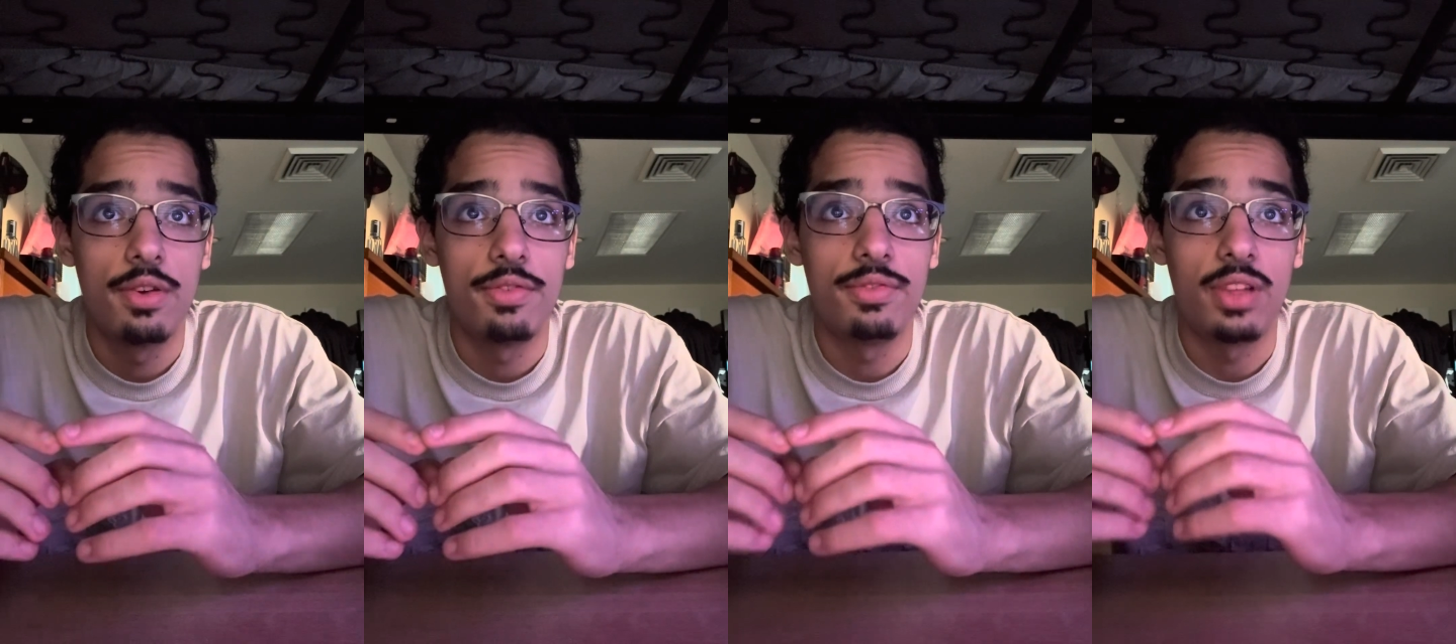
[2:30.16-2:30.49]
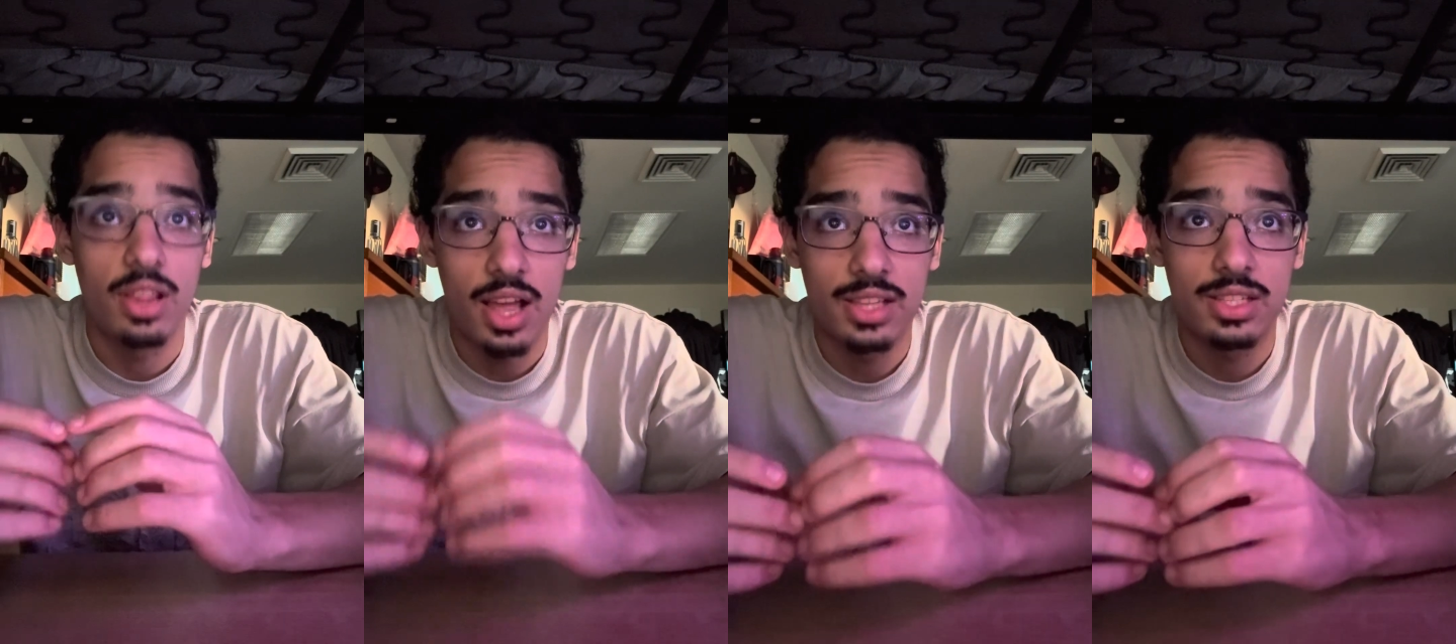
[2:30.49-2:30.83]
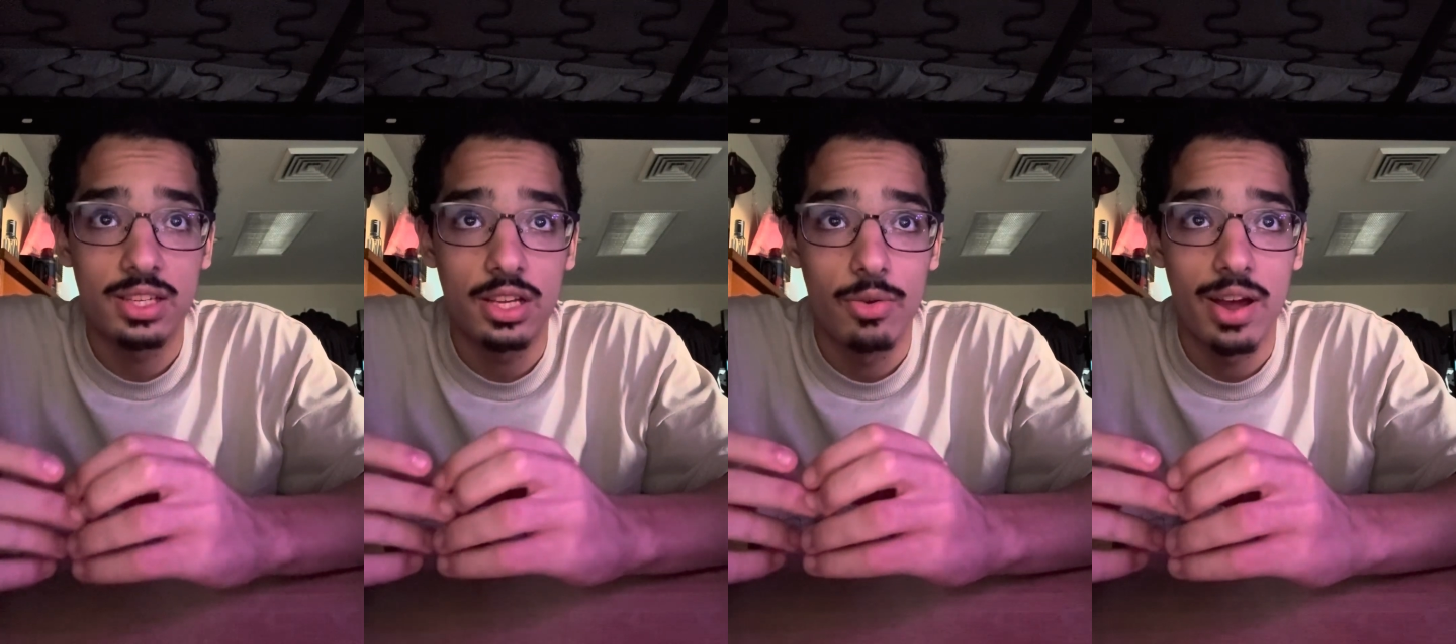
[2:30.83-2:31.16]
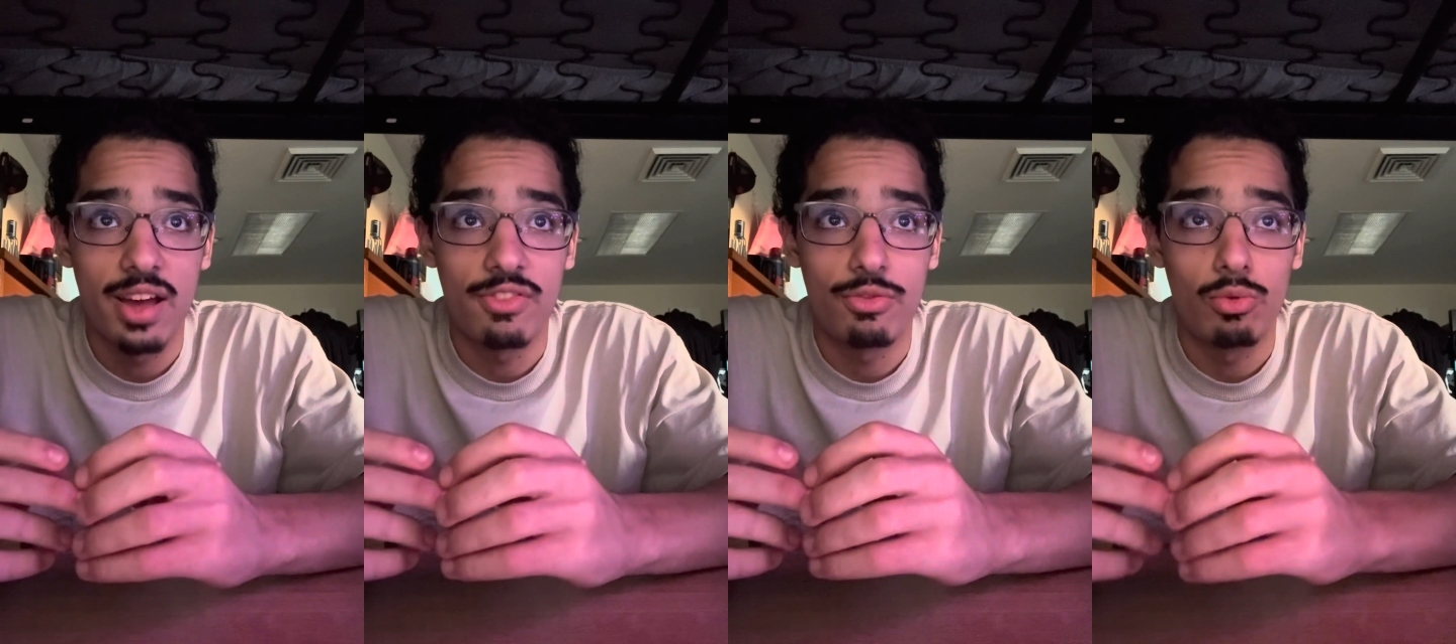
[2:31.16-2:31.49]
velocity
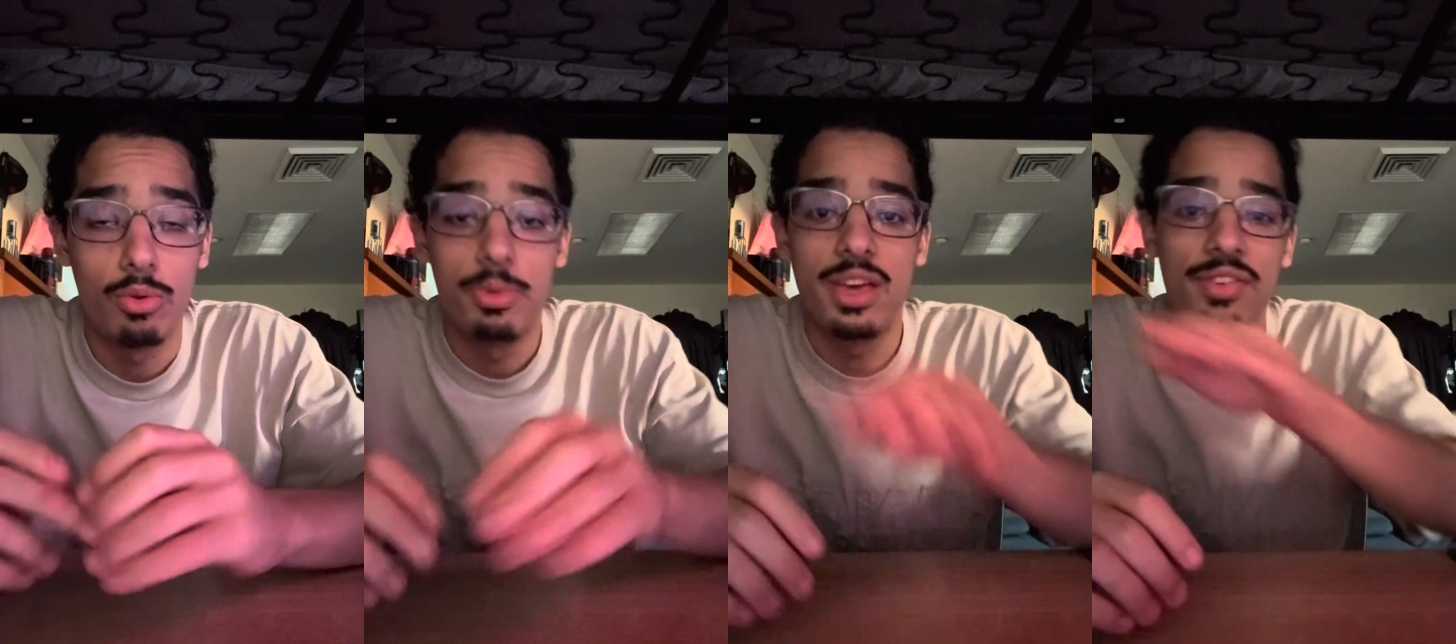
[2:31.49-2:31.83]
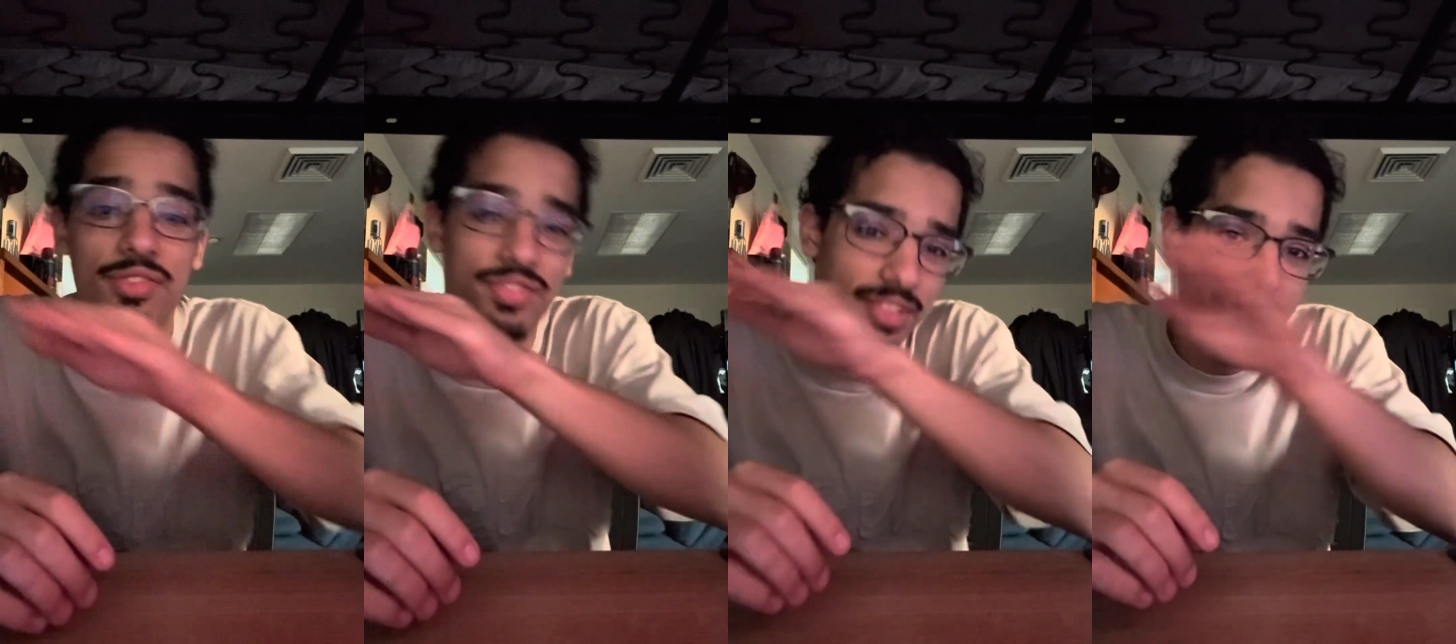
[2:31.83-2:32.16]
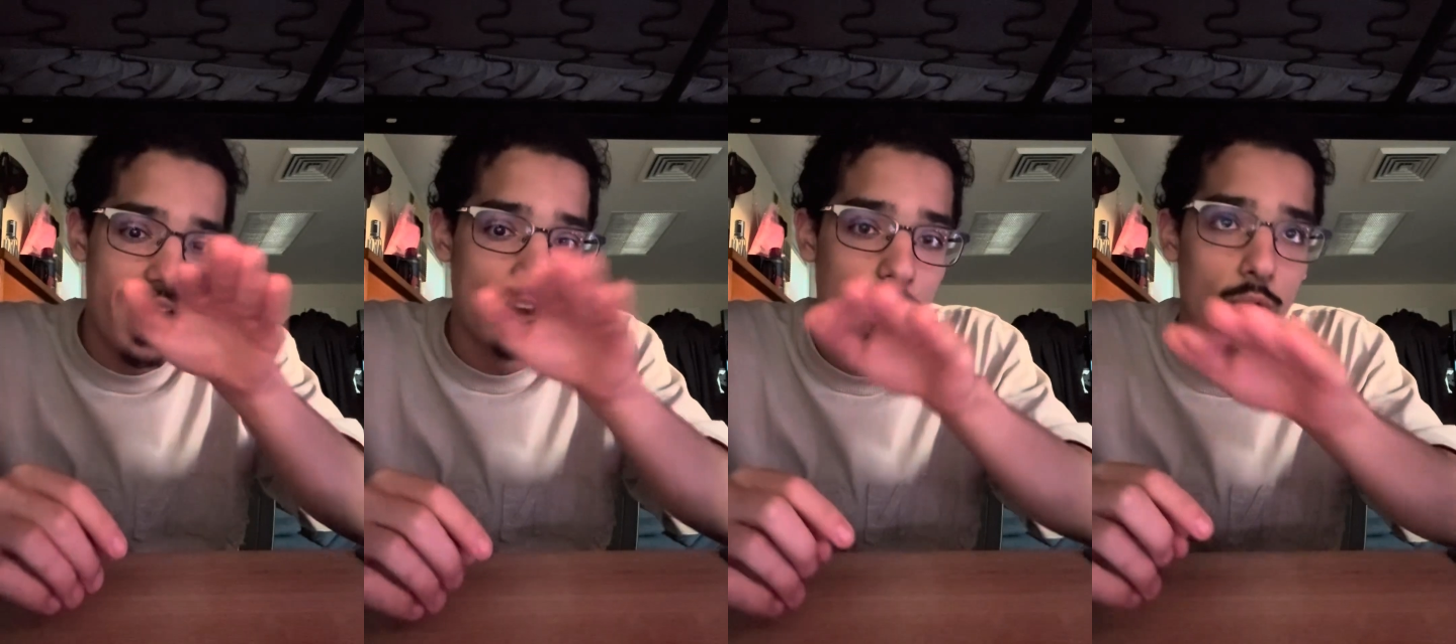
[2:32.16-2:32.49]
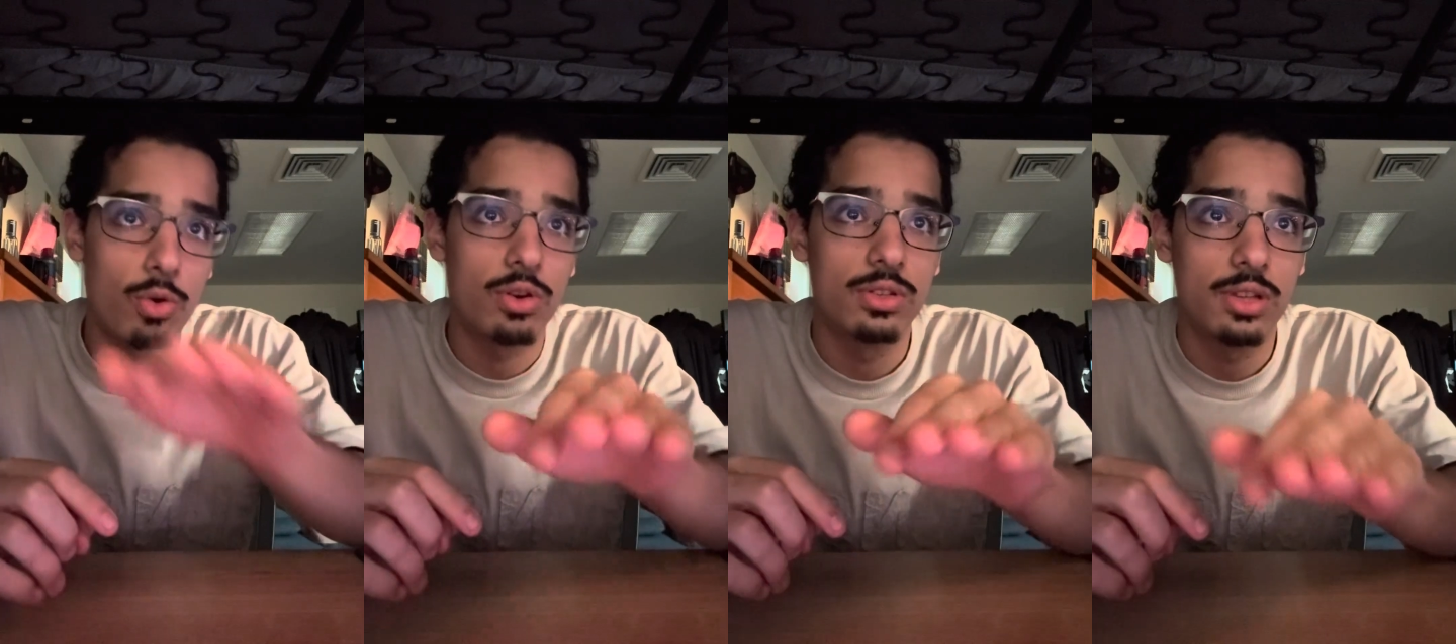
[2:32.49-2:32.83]
graph will be a flat
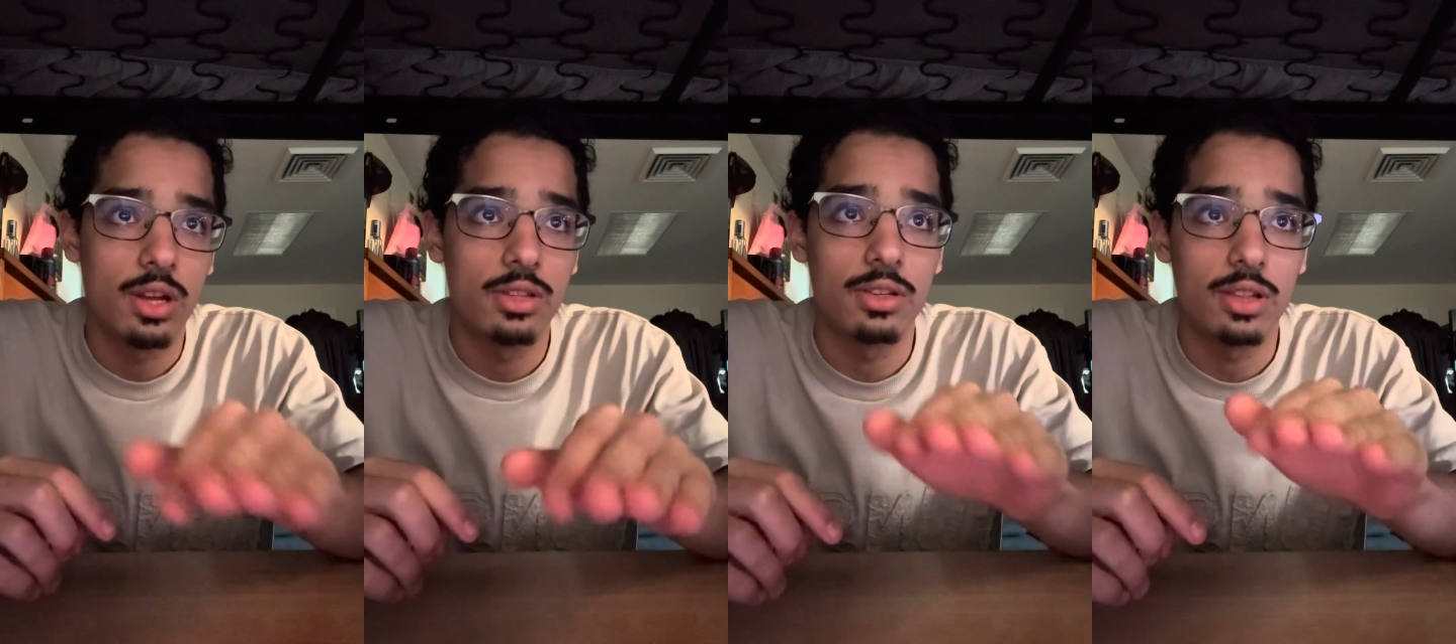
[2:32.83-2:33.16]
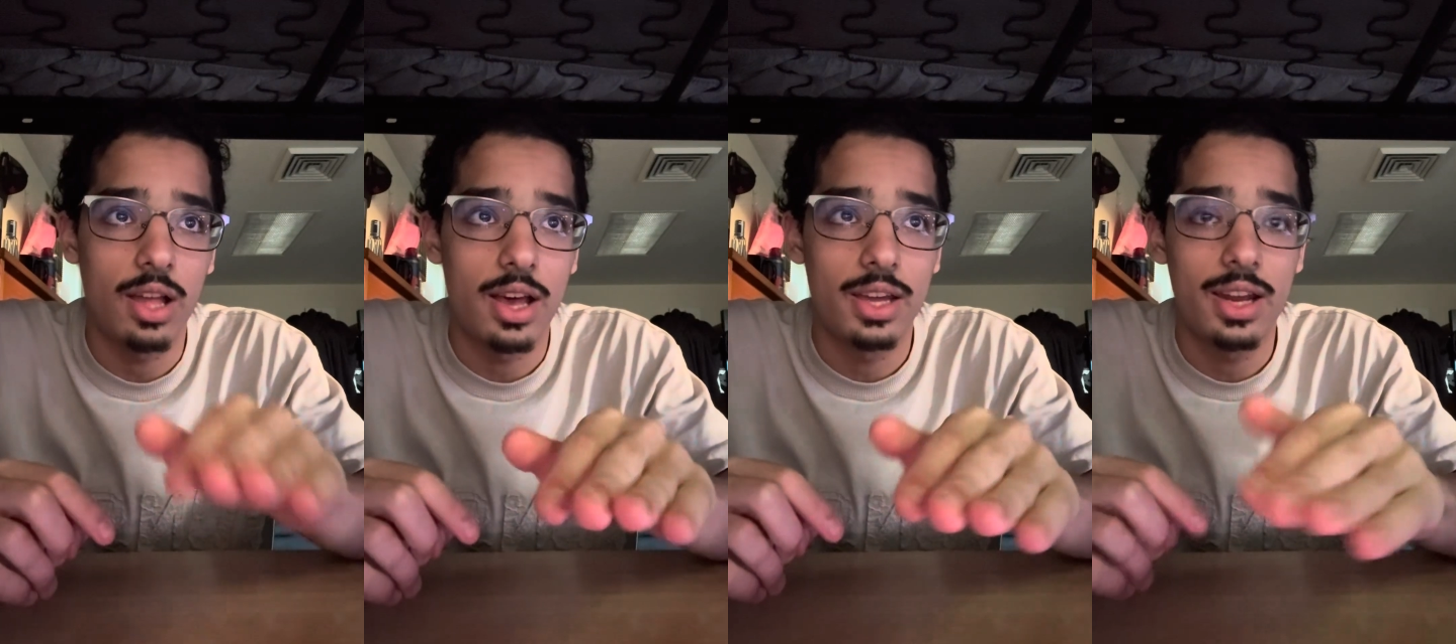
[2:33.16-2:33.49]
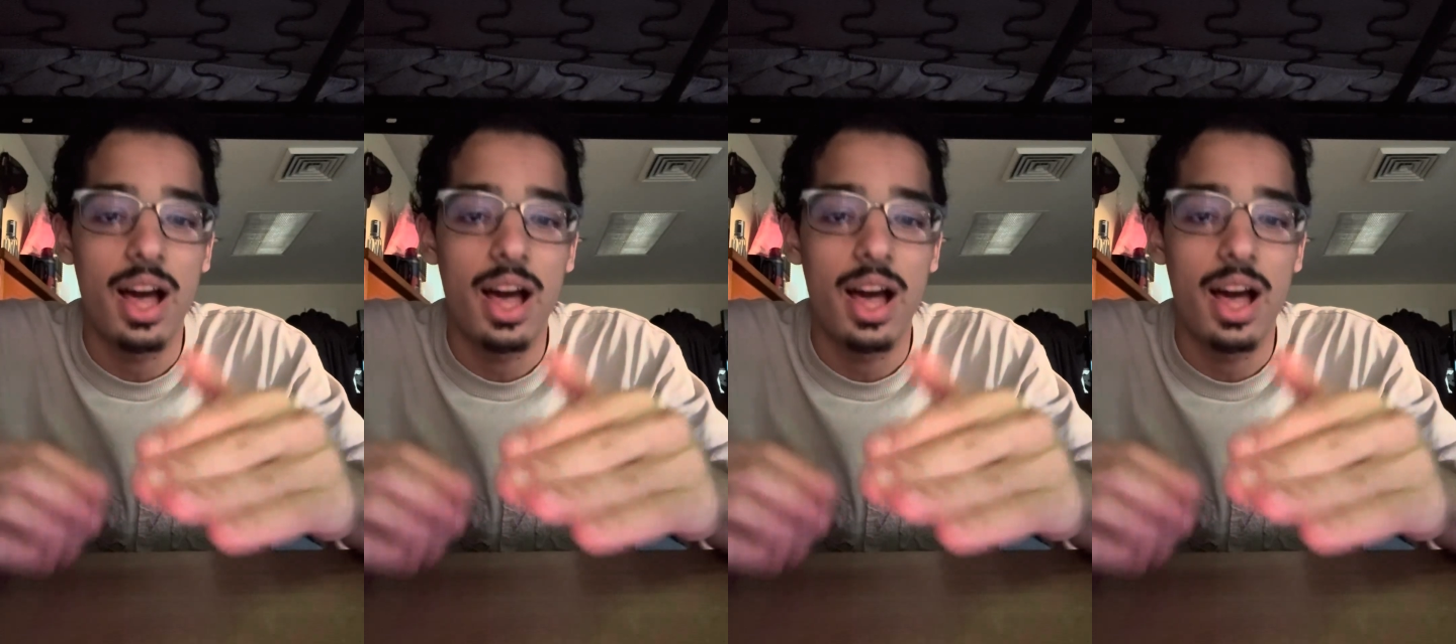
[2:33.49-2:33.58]
horizontal line